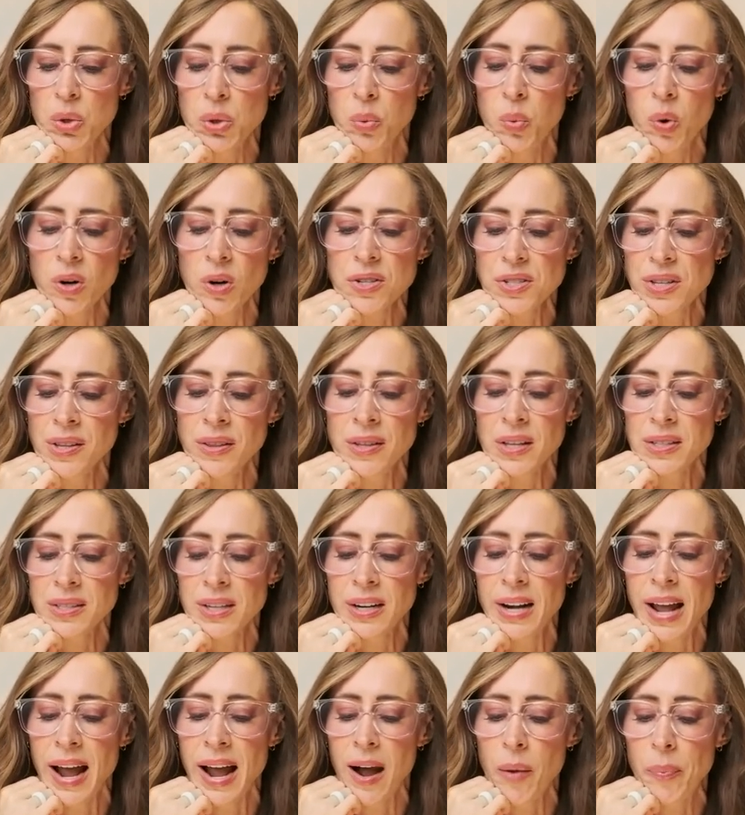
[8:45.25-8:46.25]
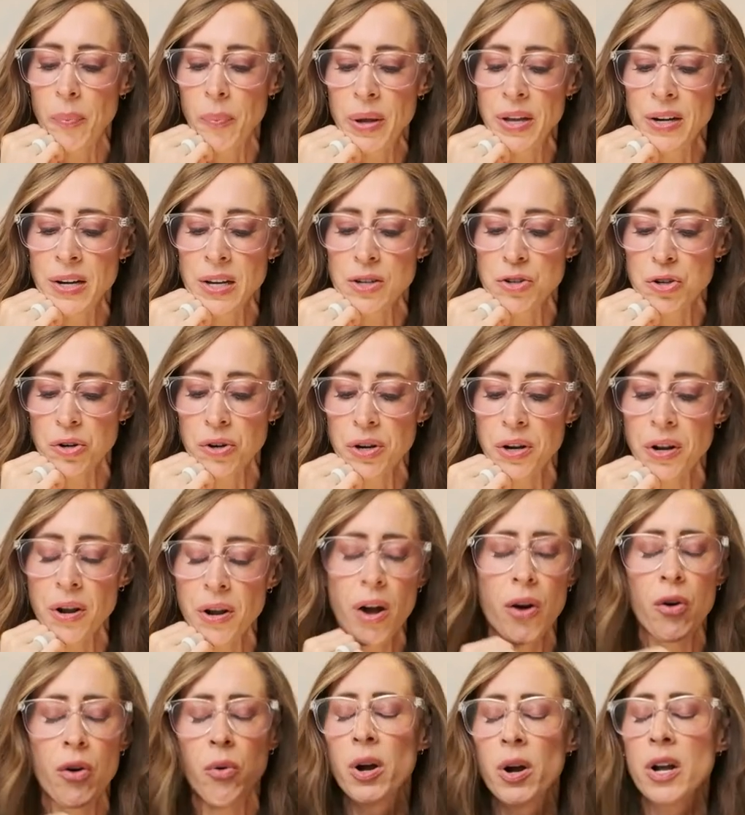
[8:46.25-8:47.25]
The worst thing that's going to happen is you're going to
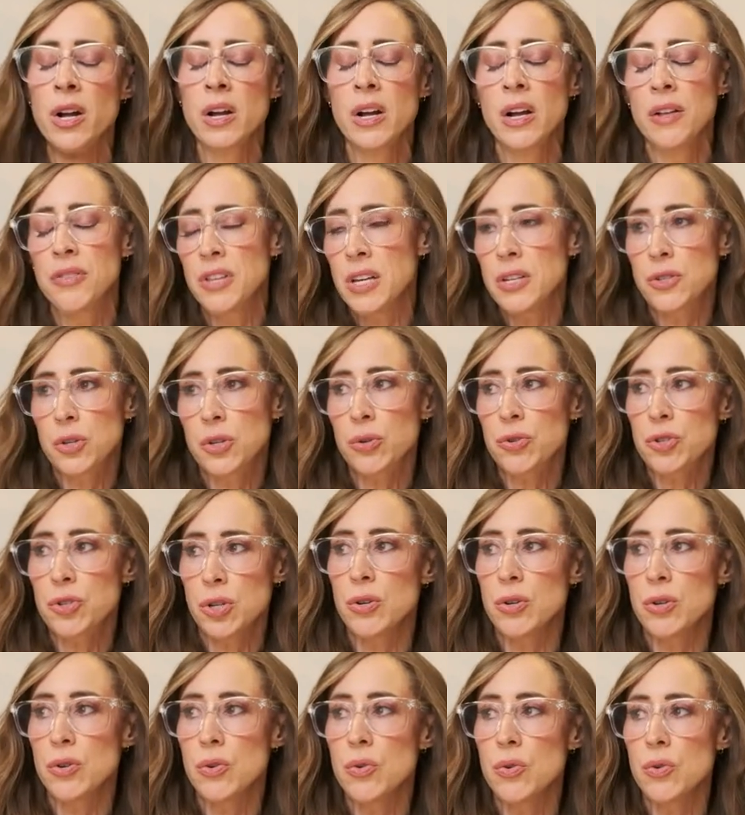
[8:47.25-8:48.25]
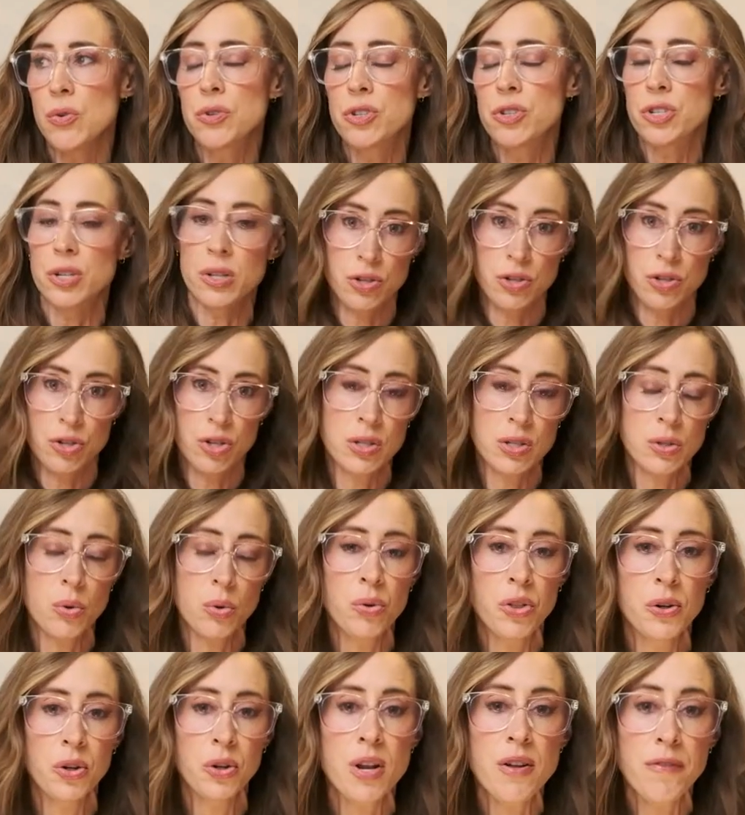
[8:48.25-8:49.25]
go, these are two delicious
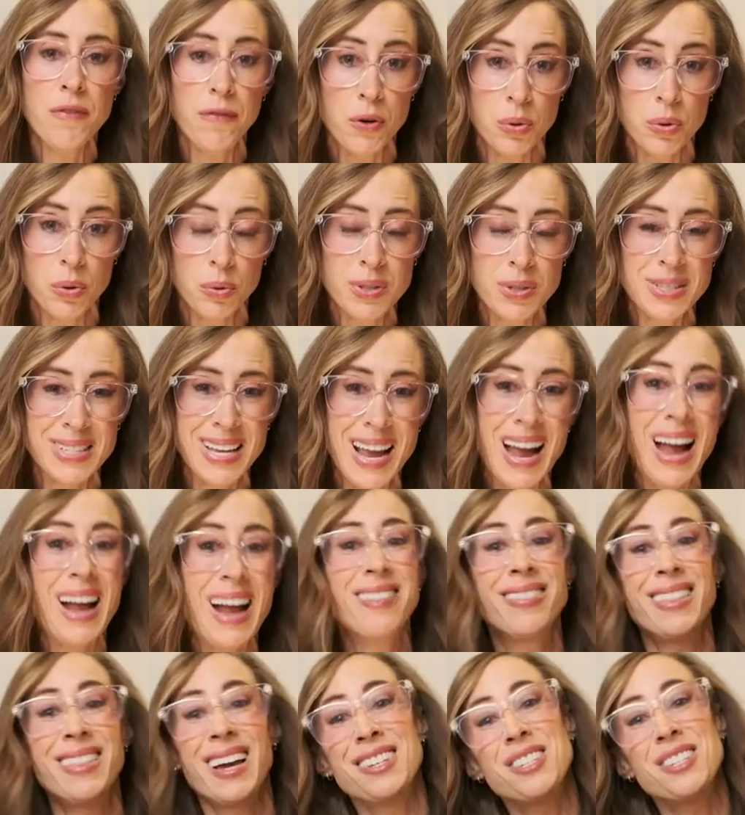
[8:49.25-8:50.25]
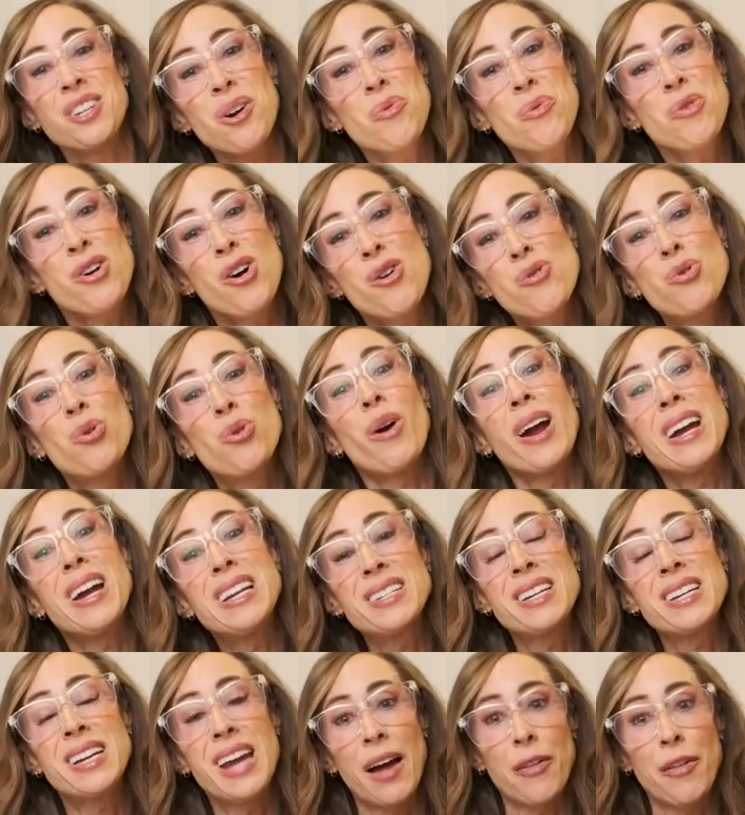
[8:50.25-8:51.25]
Whole 30 foods that don't go
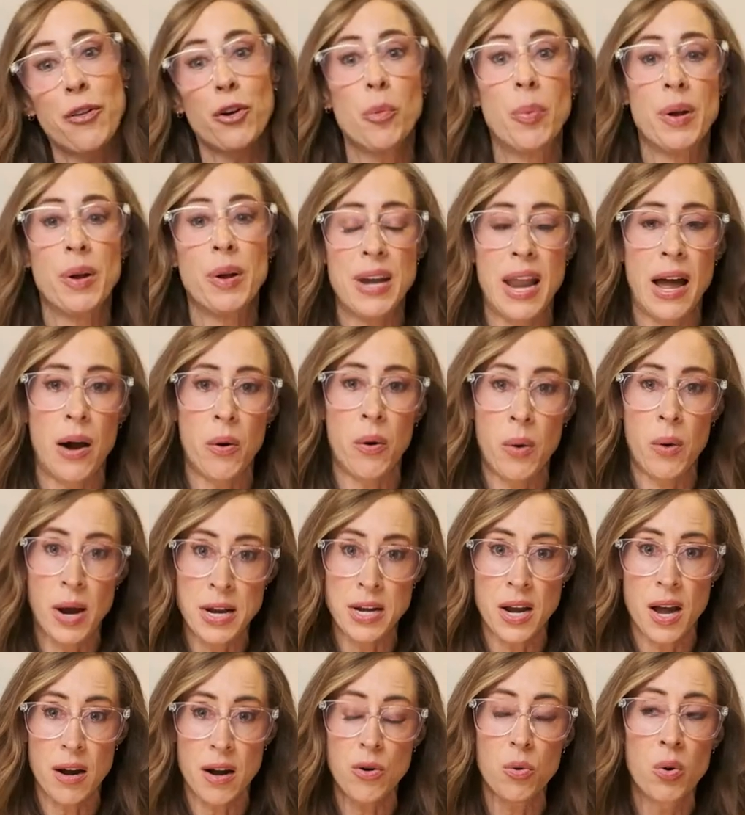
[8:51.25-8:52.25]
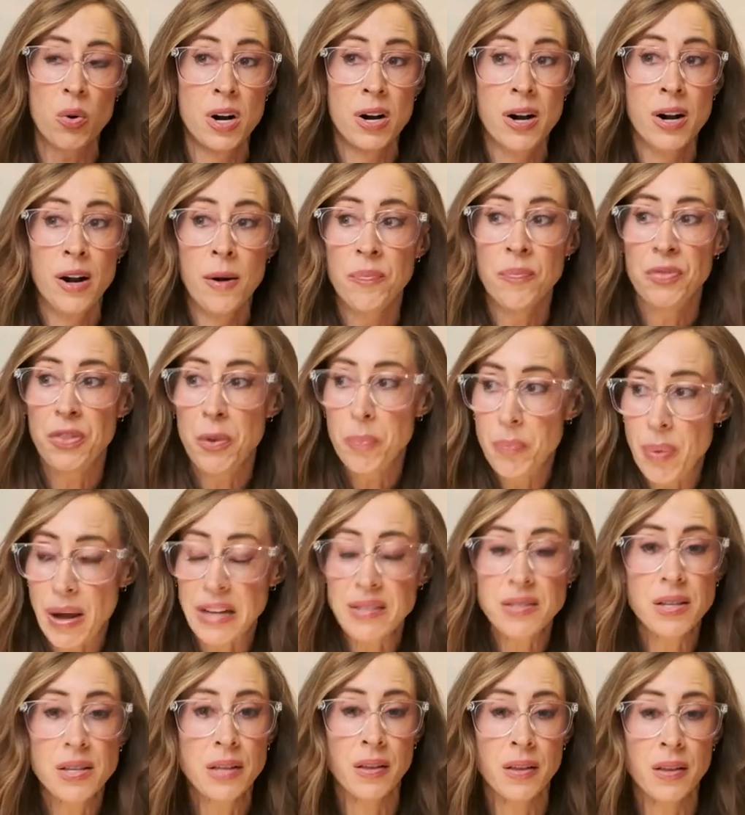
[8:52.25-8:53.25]
great together, but now I know the
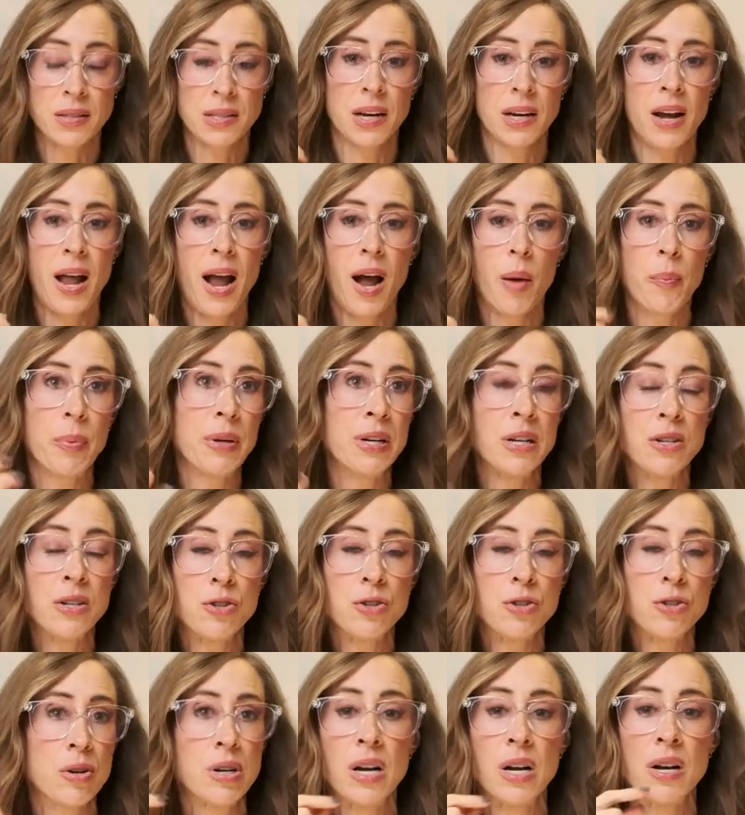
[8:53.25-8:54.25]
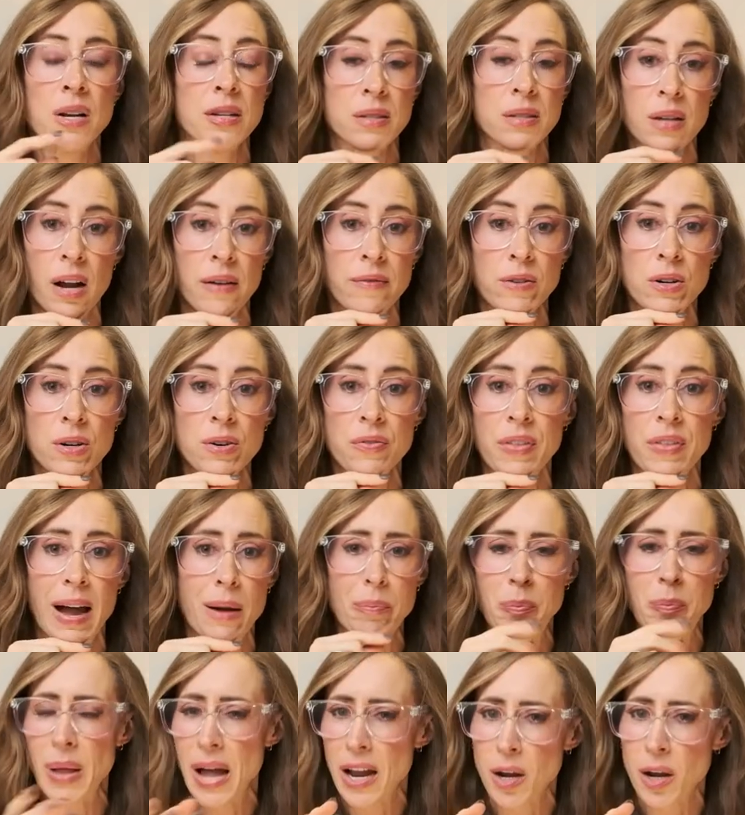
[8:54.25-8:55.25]
best thing that's going to happen is you're going to discover
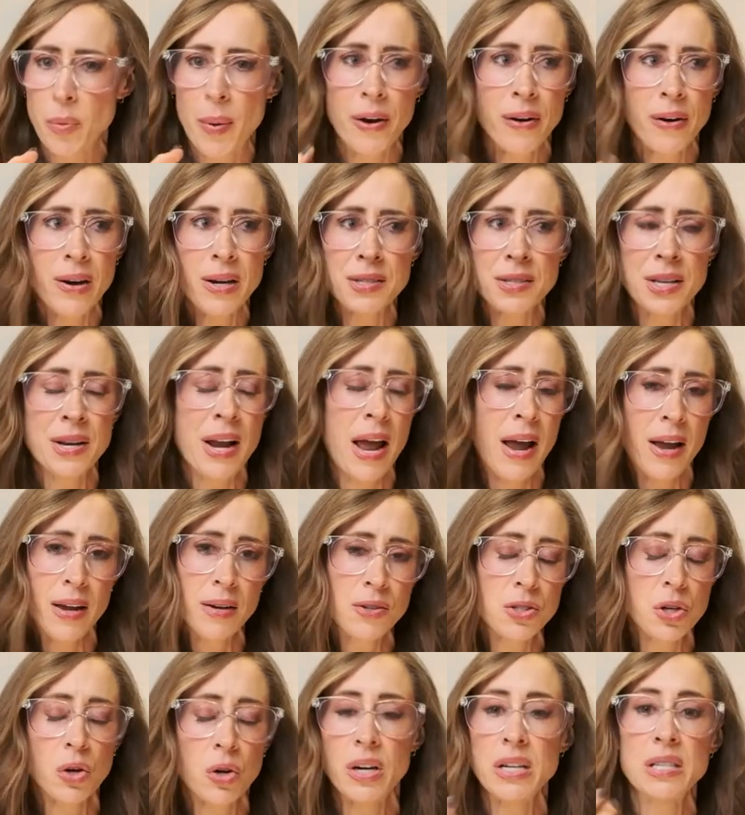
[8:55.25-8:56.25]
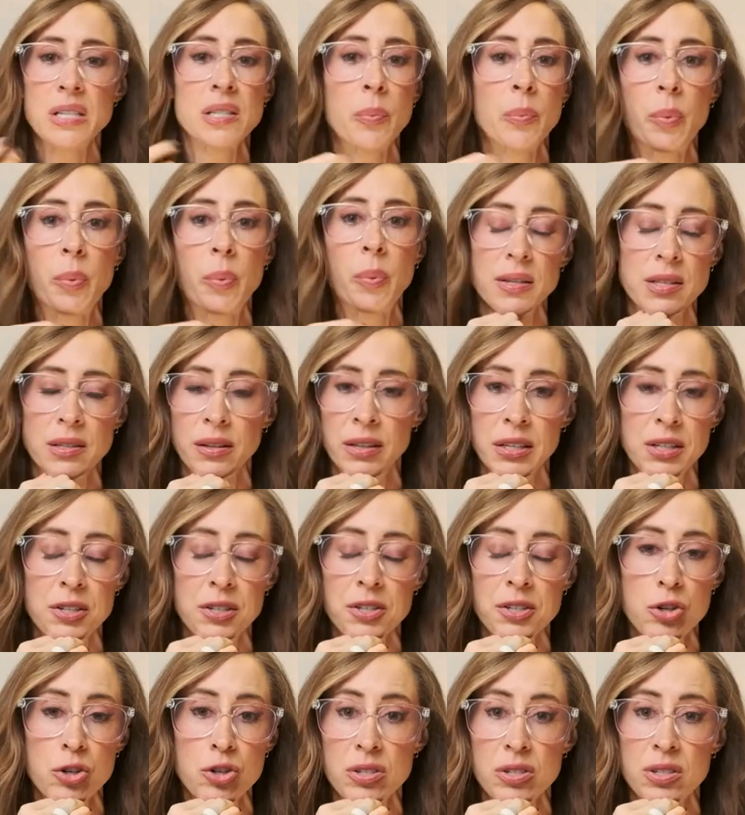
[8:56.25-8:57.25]
that blackberries and eggs are a surprisingly
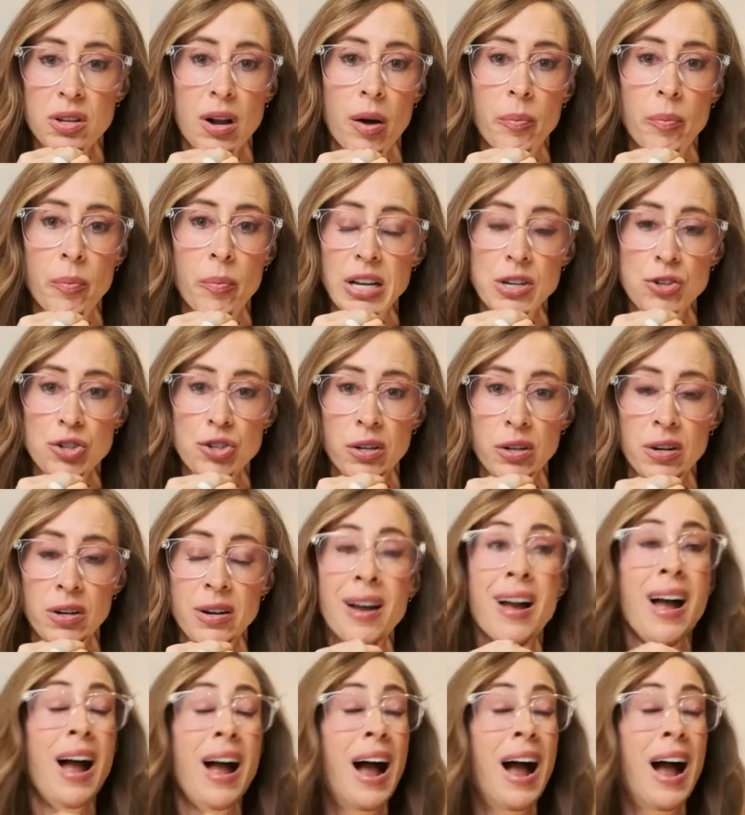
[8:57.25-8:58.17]
delicious combination.